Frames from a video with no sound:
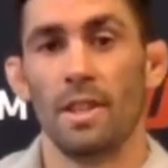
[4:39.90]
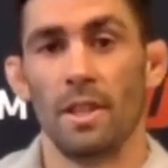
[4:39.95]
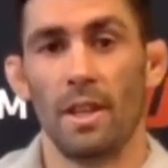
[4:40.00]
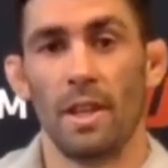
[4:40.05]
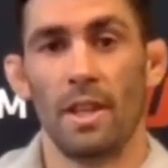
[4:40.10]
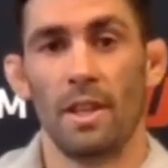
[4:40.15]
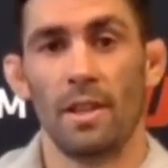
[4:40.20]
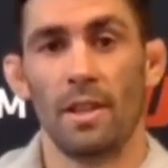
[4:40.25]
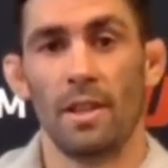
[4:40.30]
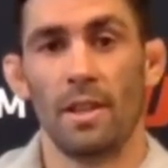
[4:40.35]
the
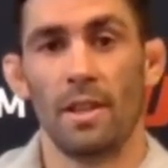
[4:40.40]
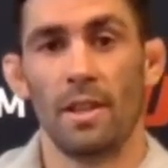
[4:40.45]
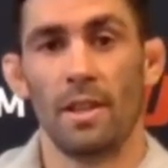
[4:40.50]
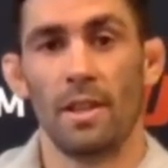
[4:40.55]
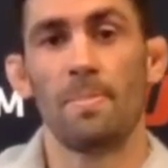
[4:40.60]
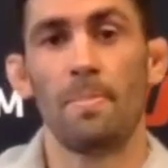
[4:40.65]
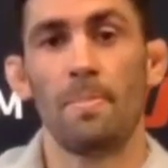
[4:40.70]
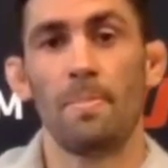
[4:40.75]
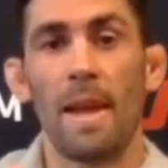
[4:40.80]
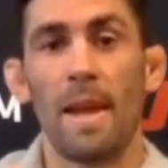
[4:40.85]
in the
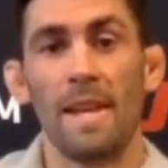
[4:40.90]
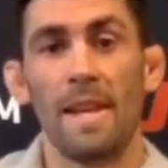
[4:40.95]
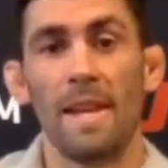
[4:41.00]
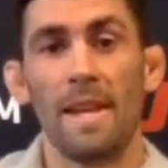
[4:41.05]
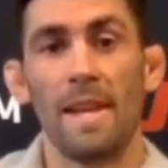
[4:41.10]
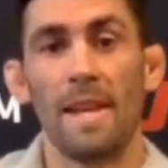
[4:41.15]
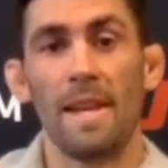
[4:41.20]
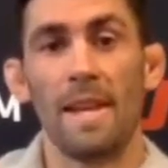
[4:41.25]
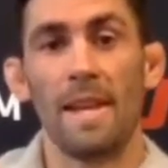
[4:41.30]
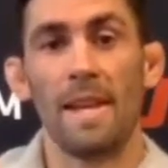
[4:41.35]

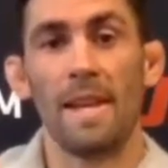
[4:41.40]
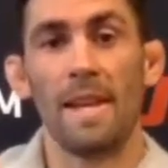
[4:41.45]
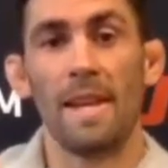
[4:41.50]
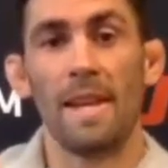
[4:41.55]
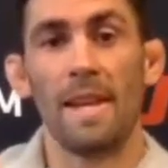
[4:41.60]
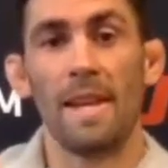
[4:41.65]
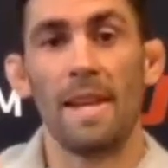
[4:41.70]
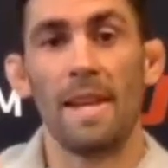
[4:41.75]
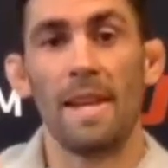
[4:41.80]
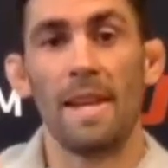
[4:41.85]
space. That's
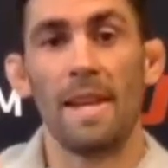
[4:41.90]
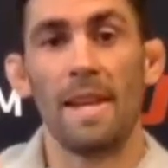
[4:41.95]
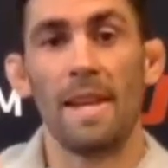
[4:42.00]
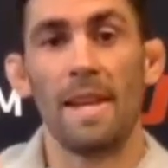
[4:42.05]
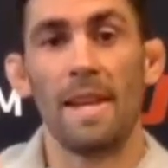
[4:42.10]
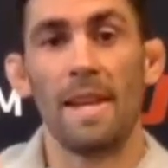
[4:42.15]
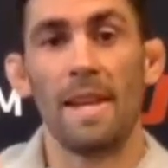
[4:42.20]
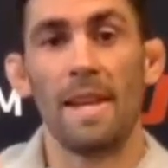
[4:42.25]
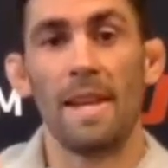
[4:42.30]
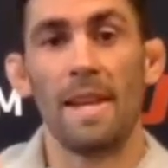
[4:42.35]
that's a big
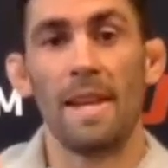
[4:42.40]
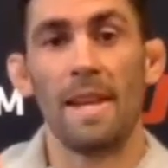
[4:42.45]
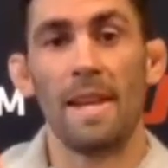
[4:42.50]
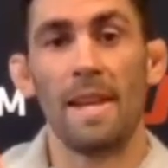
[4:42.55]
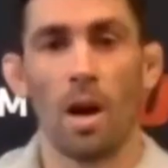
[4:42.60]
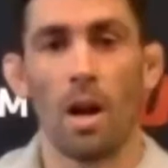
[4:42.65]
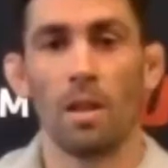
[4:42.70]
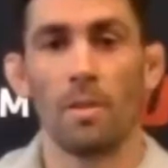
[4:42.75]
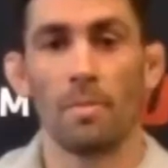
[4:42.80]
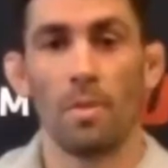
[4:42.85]
difference. So
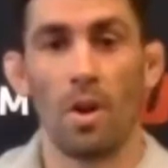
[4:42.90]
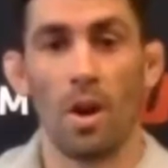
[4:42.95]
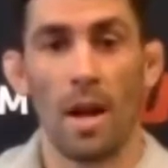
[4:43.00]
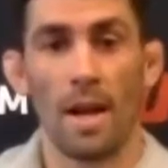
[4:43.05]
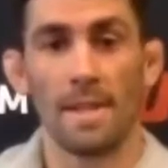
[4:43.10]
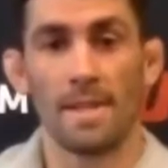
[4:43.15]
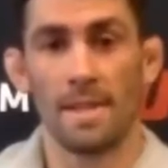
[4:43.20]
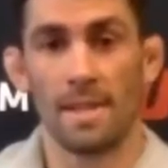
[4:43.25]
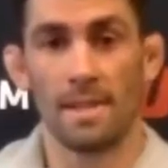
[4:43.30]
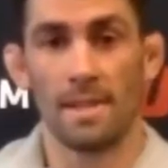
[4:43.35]
Marlon
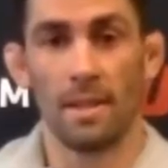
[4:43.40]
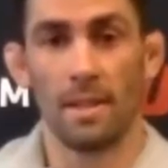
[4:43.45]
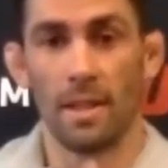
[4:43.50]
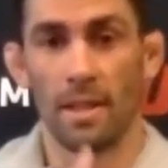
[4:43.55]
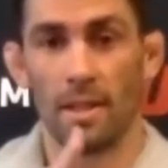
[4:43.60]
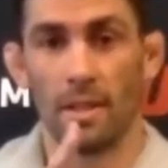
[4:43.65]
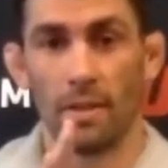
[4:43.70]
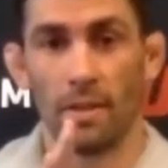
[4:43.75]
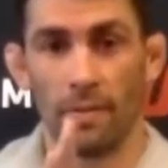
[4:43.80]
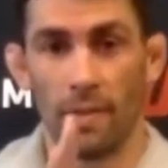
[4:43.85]
Moraes is a
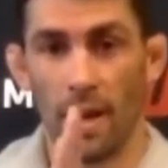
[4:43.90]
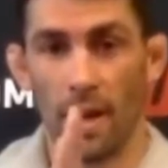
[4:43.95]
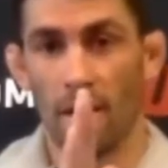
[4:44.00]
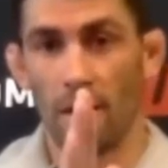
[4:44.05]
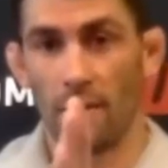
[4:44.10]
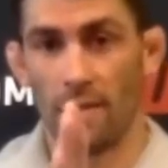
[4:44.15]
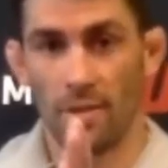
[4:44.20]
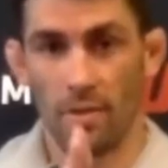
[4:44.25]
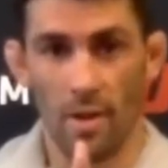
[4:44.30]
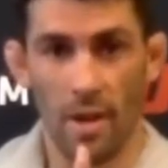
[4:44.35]
linear
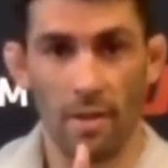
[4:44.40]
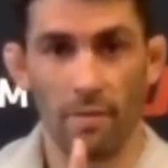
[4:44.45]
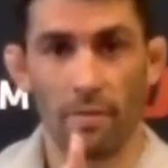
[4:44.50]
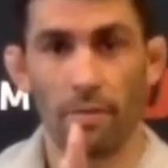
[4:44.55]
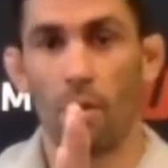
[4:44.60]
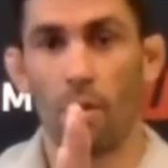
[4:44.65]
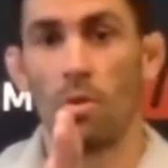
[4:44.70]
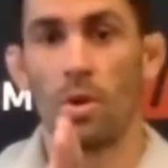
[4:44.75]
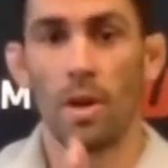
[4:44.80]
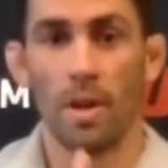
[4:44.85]
fighter, straight
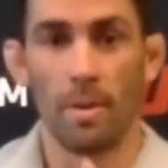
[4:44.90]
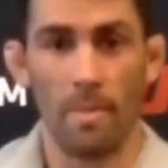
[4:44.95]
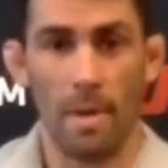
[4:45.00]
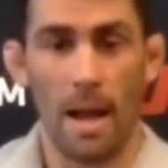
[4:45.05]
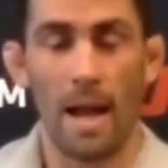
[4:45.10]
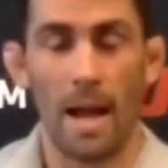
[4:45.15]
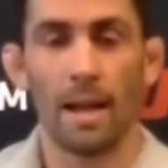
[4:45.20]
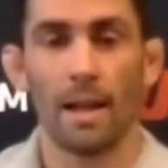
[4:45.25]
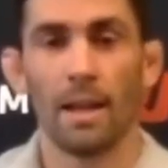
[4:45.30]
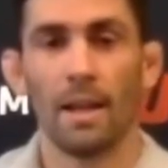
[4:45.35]
forward and
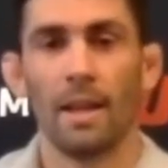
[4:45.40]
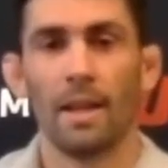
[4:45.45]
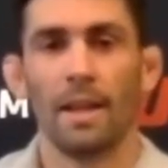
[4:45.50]
back.